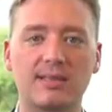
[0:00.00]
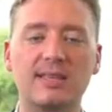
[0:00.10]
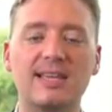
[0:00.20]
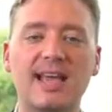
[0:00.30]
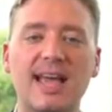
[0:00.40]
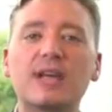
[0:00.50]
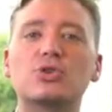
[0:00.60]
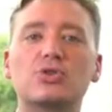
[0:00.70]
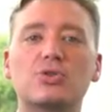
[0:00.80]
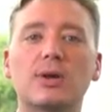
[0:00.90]
the
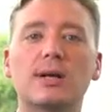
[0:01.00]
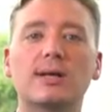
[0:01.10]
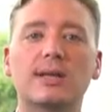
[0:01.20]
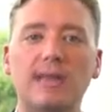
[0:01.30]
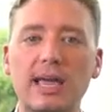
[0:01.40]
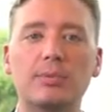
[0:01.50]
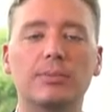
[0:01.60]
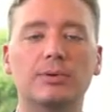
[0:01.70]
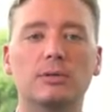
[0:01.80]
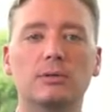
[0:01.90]
extra
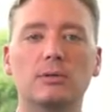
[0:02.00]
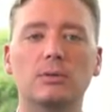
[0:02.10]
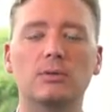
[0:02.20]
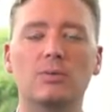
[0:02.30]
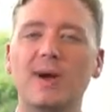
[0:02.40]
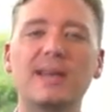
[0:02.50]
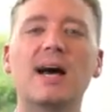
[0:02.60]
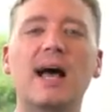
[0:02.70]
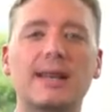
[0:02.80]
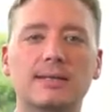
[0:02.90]
capable? Why
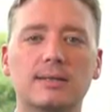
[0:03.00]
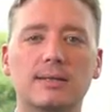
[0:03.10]
not?